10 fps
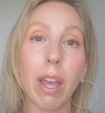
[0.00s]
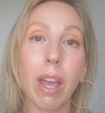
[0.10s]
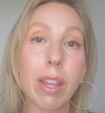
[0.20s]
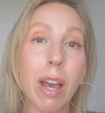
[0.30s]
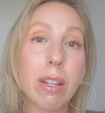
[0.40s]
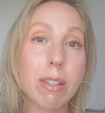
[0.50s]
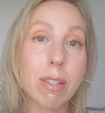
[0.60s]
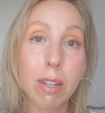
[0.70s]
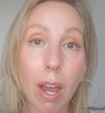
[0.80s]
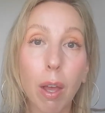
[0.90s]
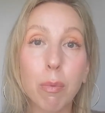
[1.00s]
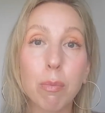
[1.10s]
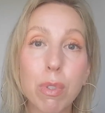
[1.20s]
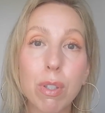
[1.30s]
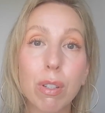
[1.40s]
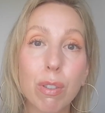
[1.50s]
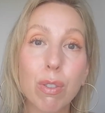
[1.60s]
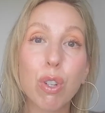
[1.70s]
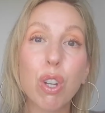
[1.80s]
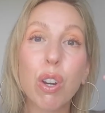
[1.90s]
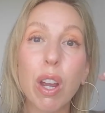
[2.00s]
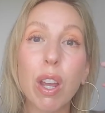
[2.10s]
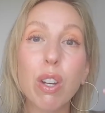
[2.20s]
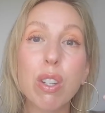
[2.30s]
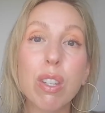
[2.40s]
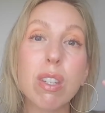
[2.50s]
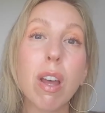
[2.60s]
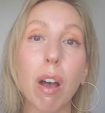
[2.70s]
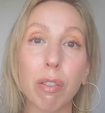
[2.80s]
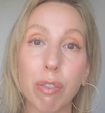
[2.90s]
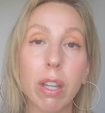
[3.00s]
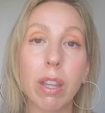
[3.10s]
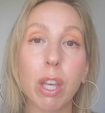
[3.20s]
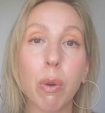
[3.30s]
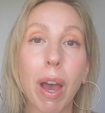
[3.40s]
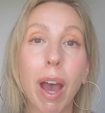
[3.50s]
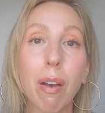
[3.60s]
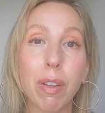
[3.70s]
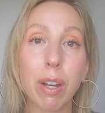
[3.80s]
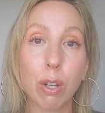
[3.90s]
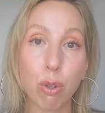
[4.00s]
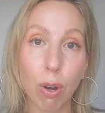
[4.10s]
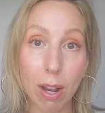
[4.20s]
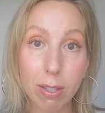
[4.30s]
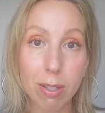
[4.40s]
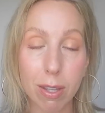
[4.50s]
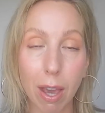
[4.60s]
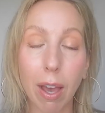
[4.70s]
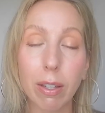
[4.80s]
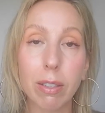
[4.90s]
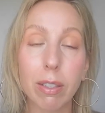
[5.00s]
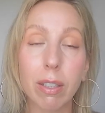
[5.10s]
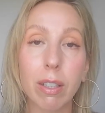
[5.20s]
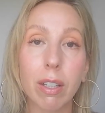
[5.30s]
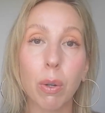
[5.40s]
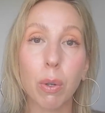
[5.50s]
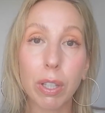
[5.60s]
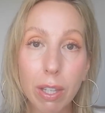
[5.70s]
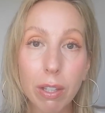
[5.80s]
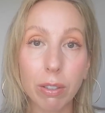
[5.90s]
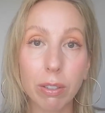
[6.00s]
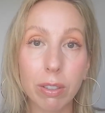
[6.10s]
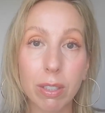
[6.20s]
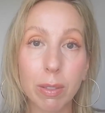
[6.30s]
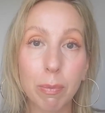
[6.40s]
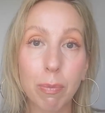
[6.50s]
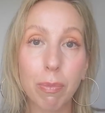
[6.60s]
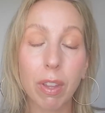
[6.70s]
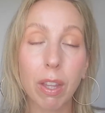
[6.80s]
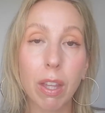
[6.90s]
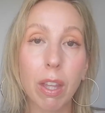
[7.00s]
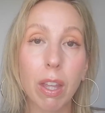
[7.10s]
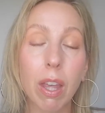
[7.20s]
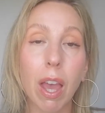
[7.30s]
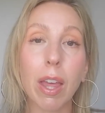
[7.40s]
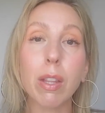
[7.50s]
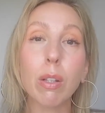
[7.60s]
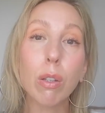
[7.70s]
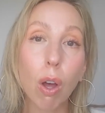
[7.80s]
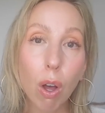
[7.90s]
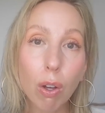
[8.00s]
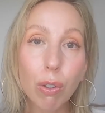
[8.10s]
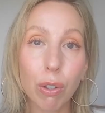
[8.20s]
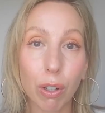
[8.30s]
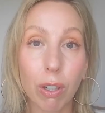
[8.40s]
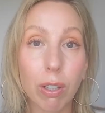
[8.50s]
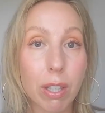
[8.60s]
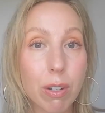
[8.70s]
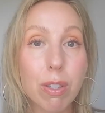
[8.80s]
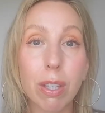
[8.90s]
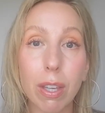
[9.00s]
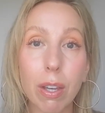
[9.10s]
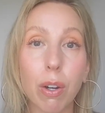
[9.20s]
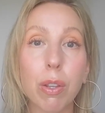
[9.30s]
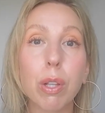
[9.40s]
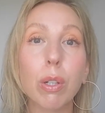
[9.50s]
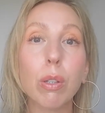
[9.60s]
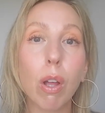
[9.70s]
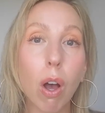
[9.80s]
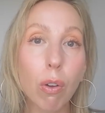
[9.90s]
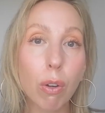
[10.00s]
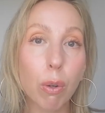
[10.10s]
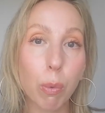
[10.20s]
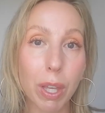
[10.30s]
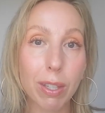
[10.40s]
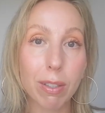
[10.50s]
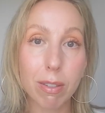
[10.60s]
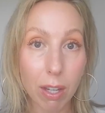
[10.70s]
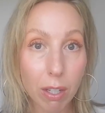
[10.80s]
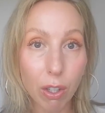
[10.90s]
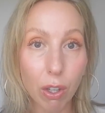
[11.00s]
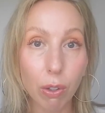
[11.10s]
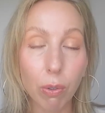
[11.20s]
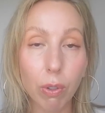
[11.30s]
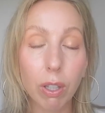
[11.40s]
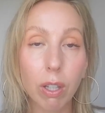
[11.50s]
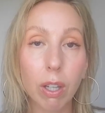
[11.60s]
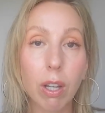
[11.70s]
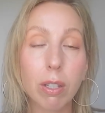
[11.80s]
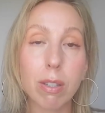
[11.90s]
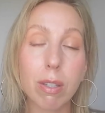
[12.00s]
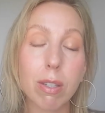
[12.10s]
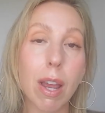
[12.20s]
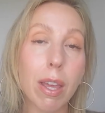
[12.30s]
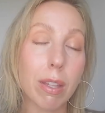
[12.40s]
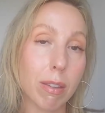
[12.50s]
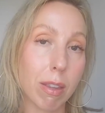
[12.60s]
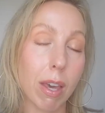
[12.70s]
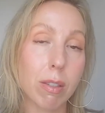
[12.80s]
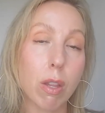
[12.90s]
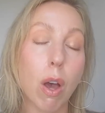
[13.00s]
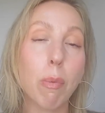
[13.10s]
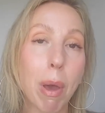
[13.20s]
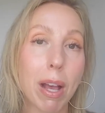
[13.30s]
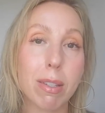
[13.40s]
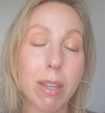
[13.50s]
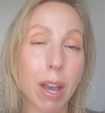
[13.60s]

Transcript: And that stems to your inner stuff that you haven't addressed yet or healed. And here's the kicker, the longer we continue to stay in things long past the